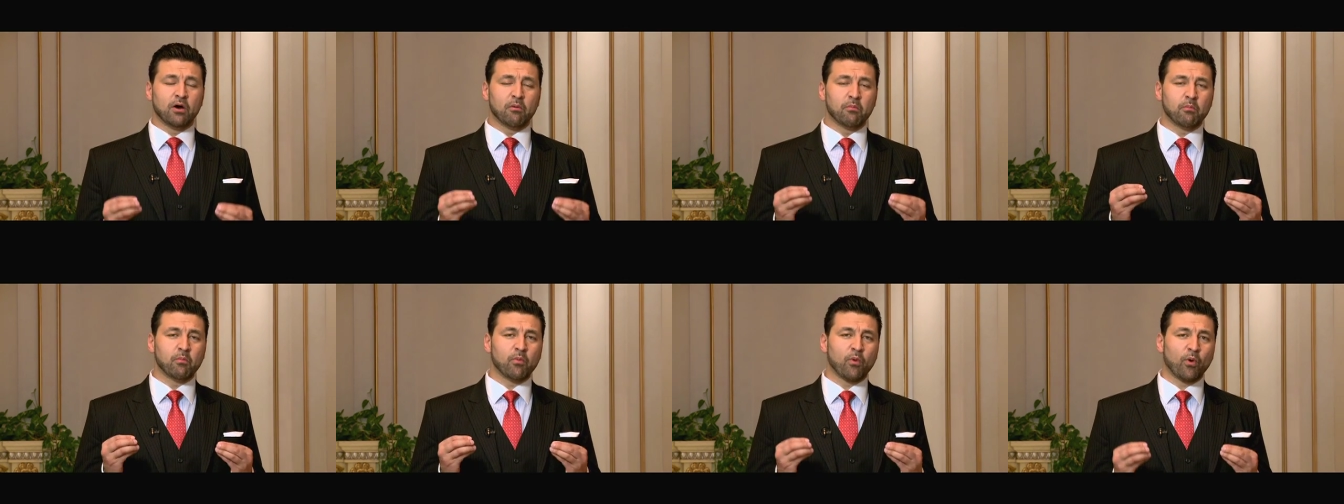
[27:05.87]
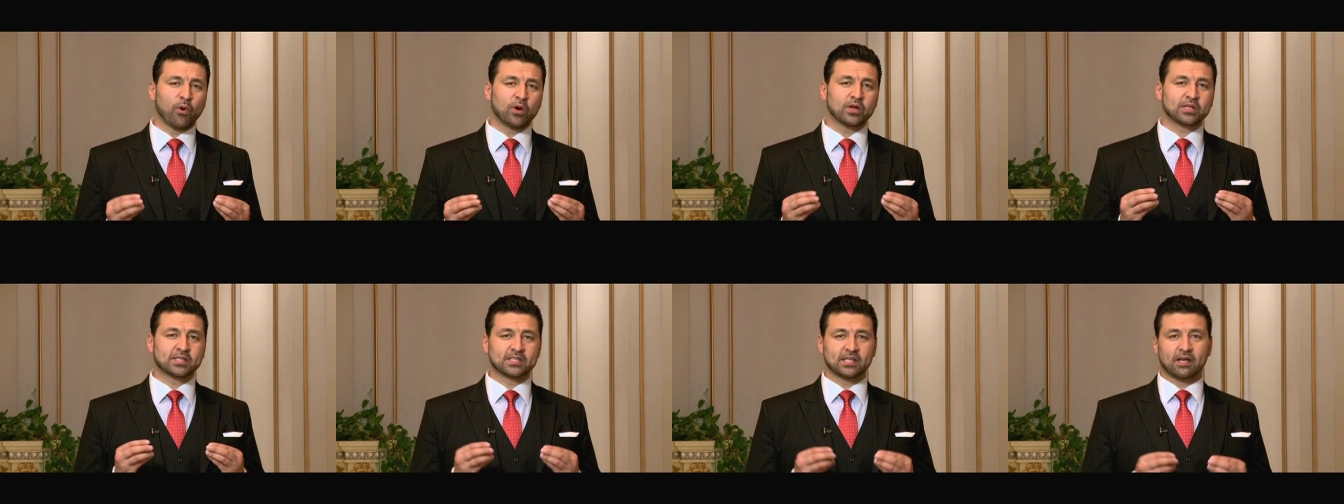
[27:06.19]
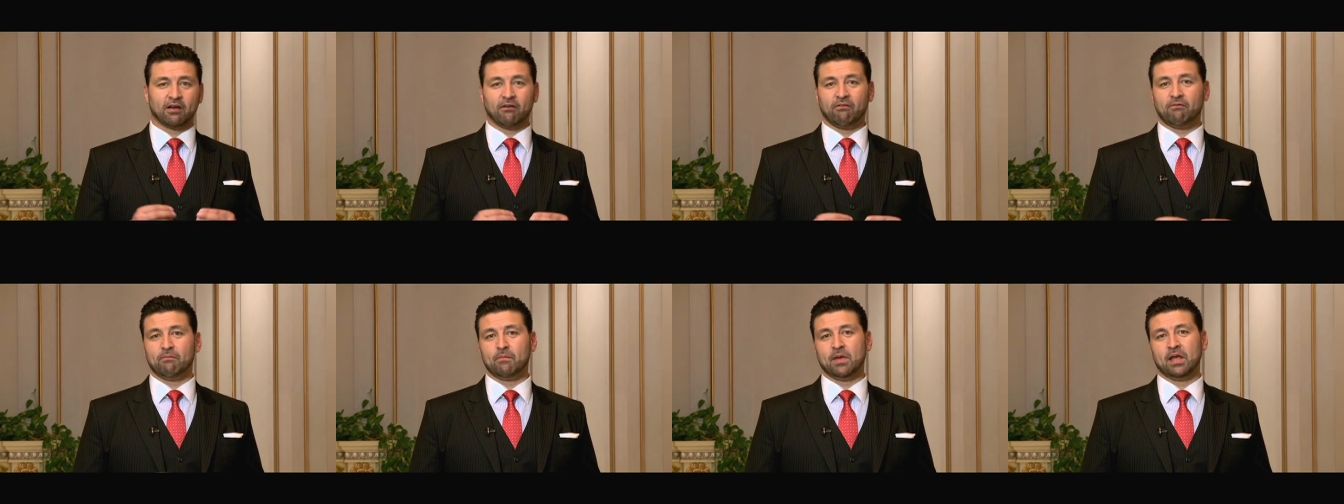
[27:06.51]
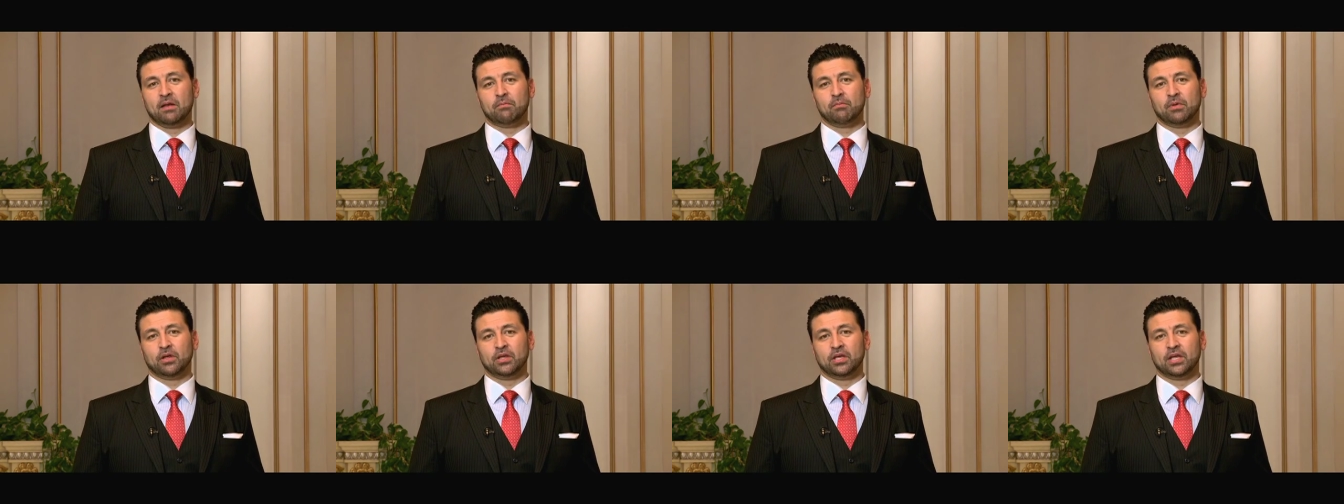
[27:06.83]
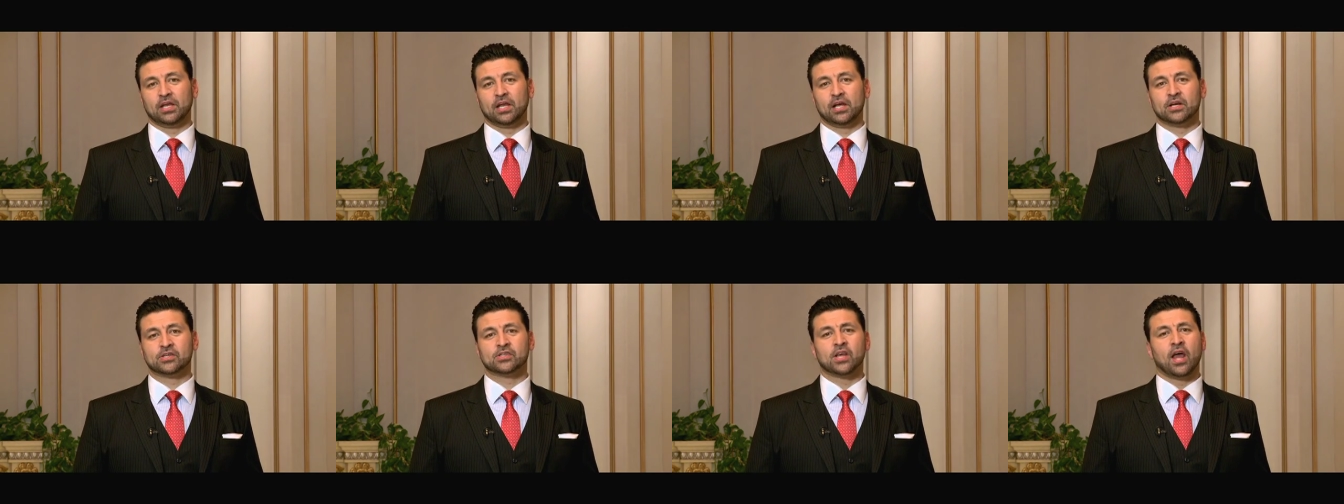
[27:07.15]
more self made
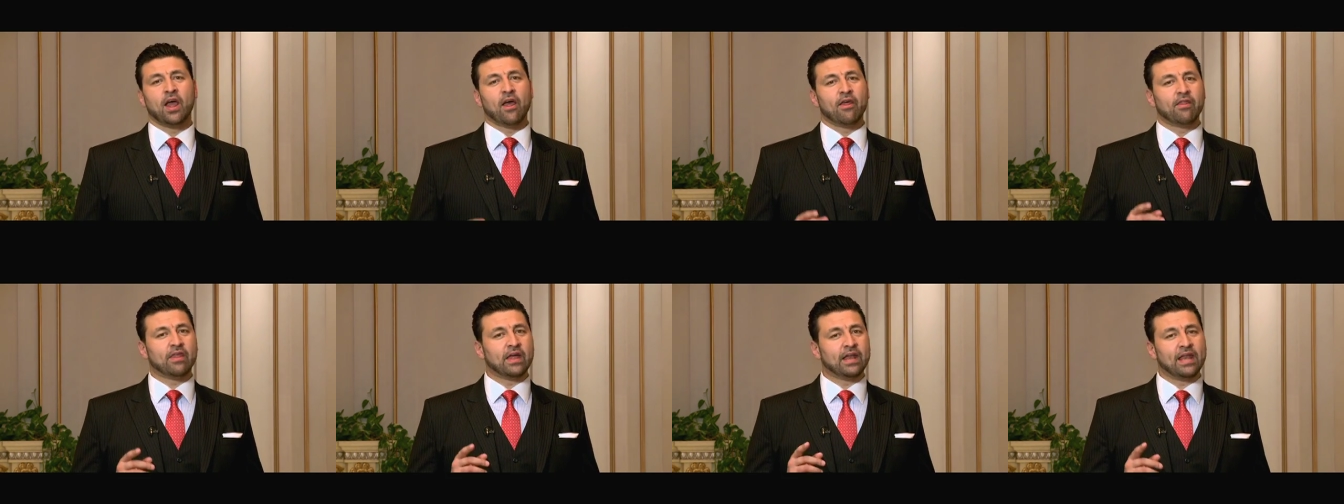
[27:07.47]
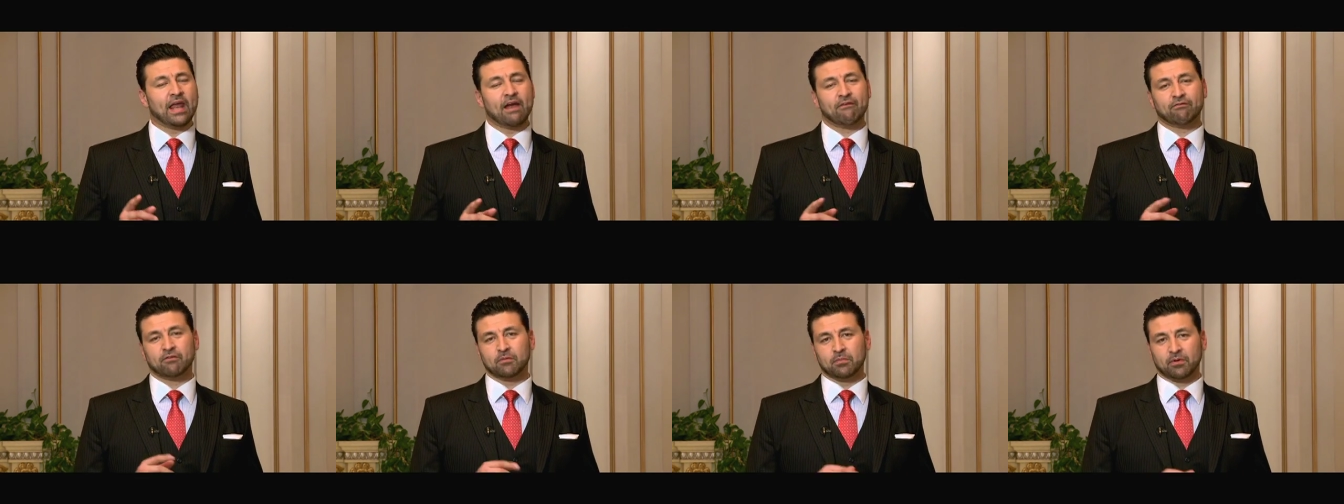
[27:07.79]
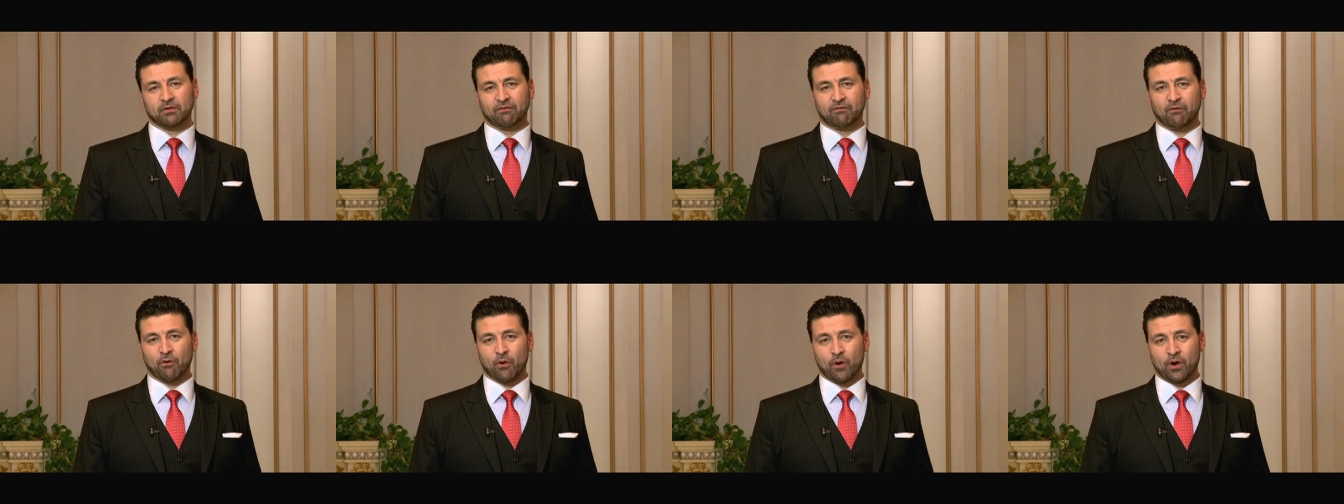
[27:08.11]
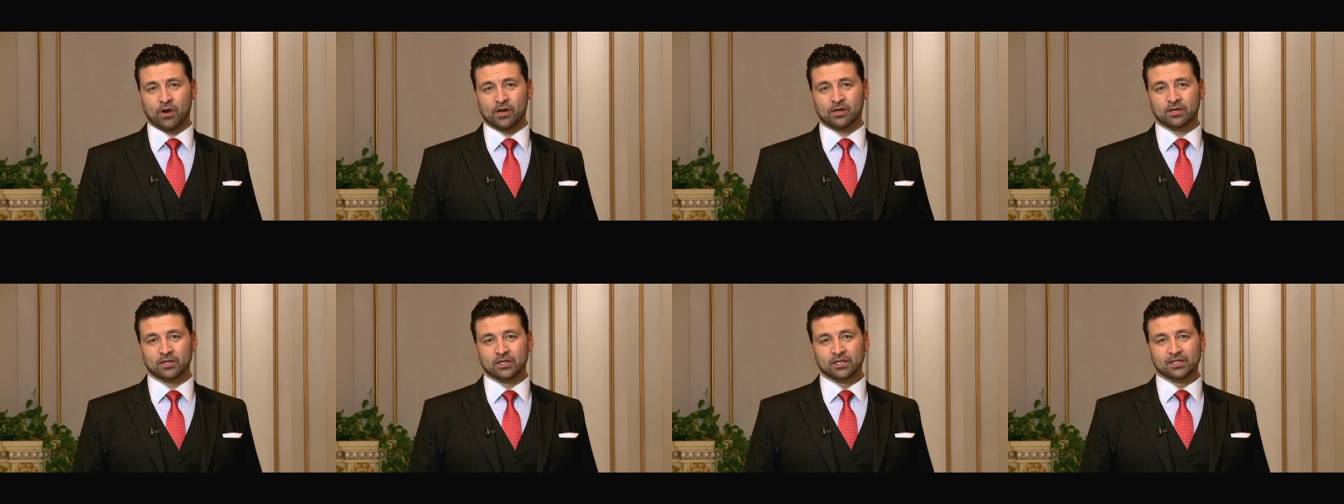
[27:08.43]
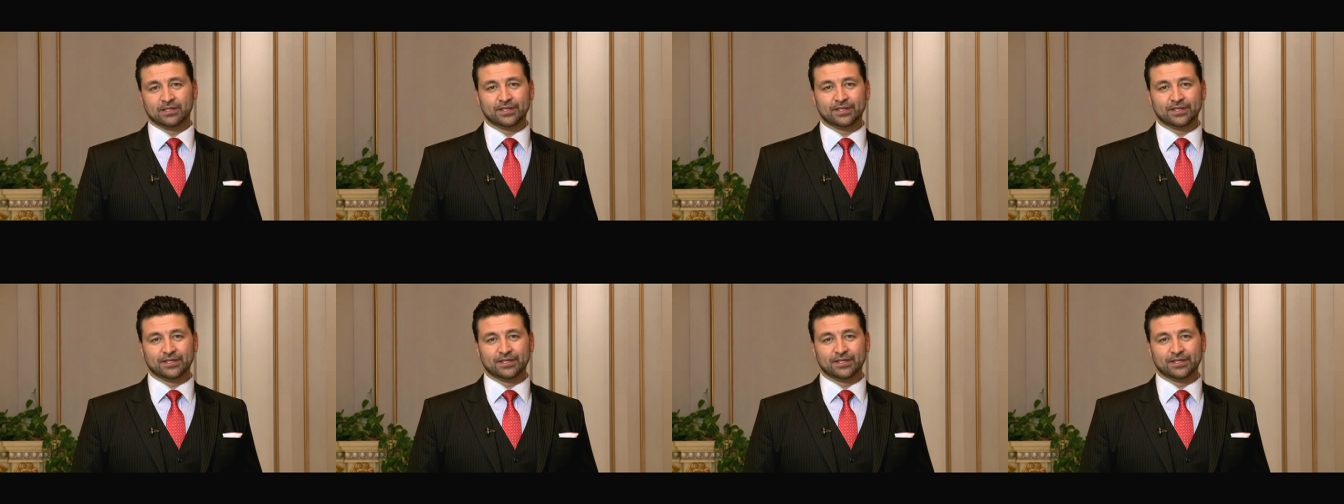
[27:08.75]
millionaires than ever before.